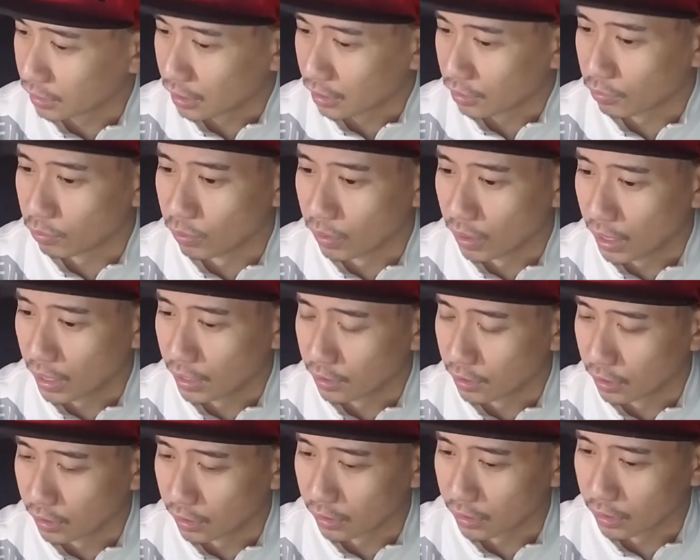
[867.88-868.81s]
that's why I
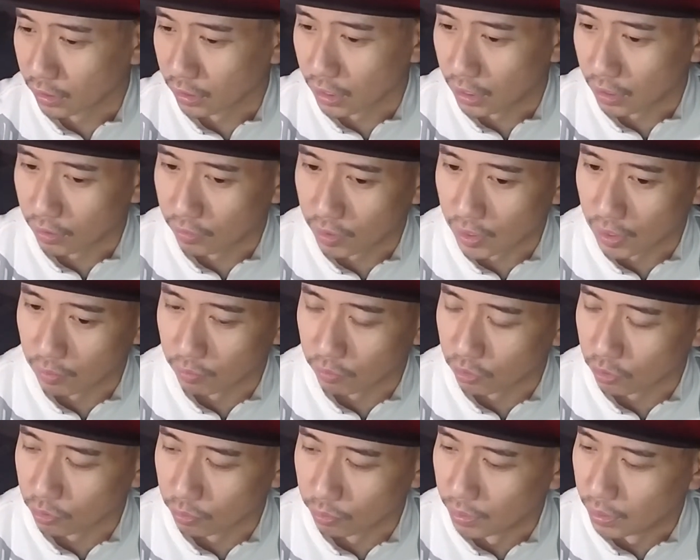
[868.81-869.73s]
think a lot of times
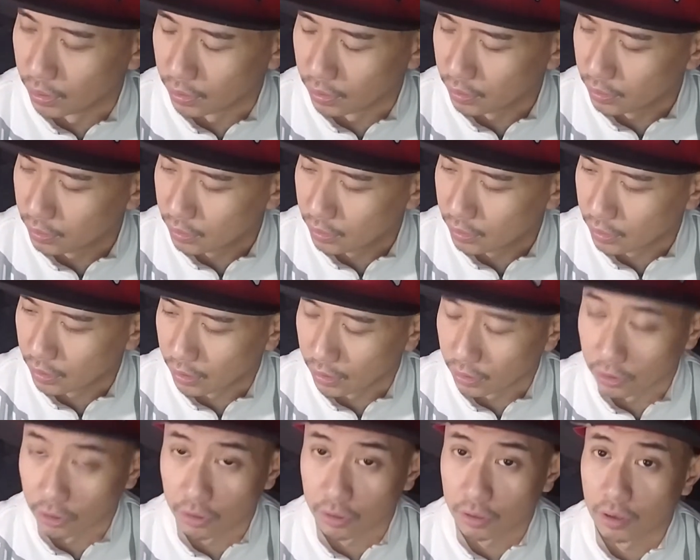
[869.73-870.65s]
too. But I have
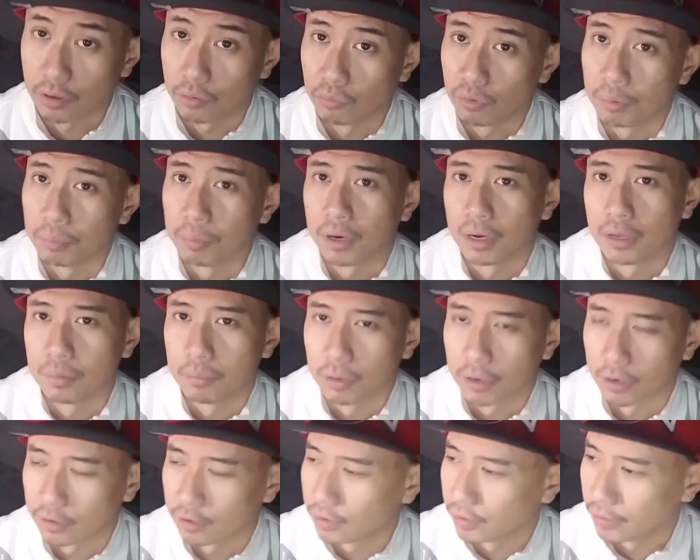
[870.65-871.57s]
to keep reminding
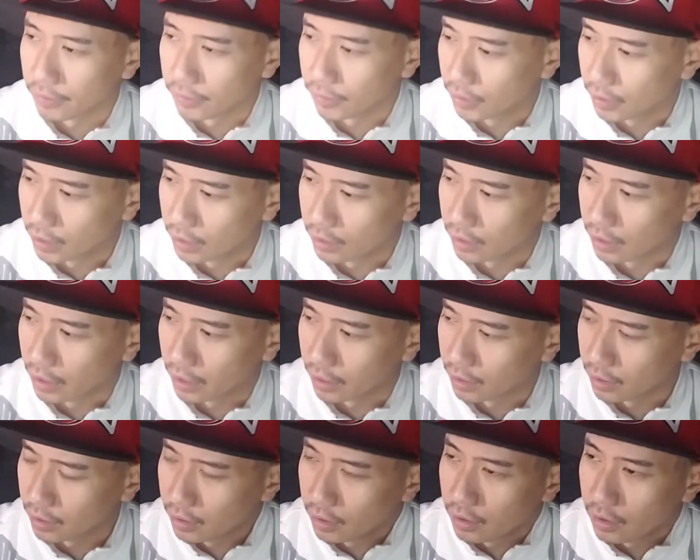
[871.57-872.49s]
myself every day that
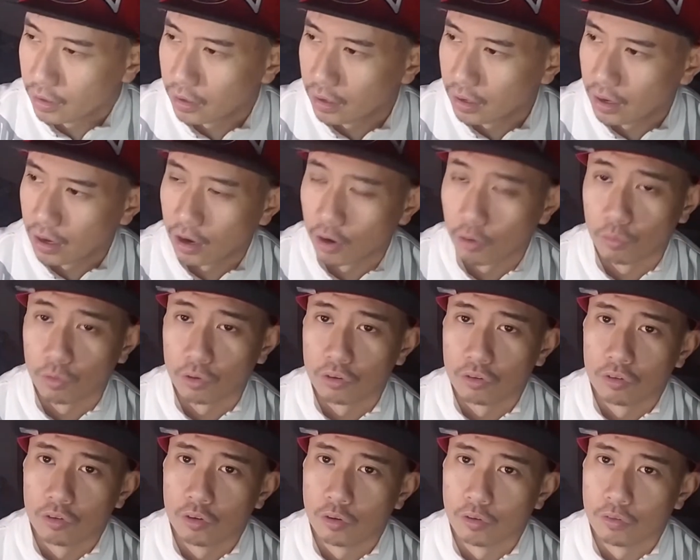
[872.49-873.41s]
how would
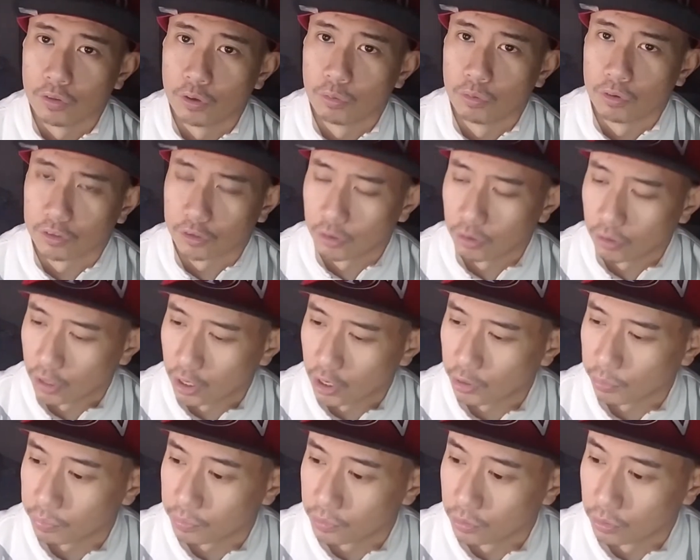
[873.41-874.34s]
you know no one's going to
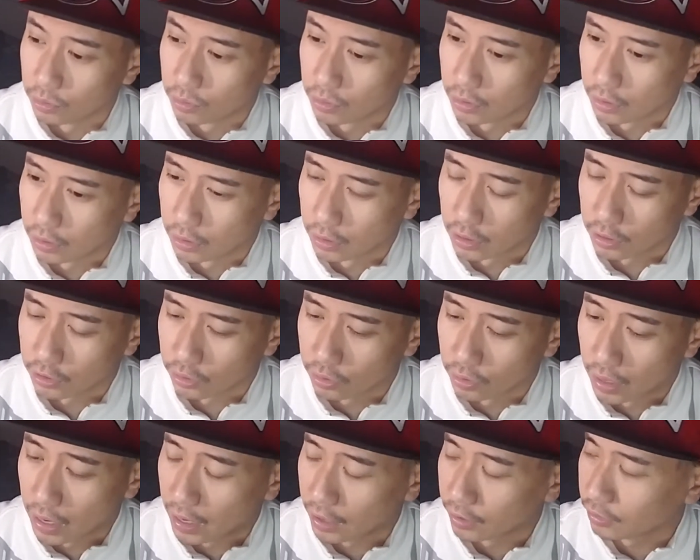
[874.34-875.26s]
help you unless
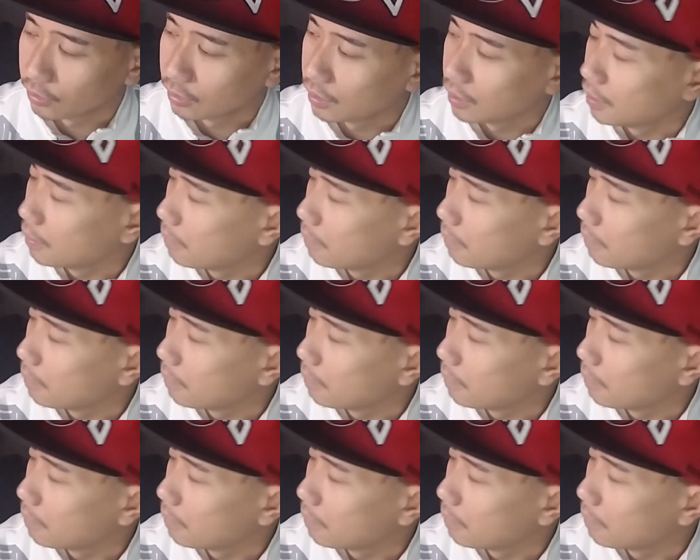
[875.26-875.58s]
you ask?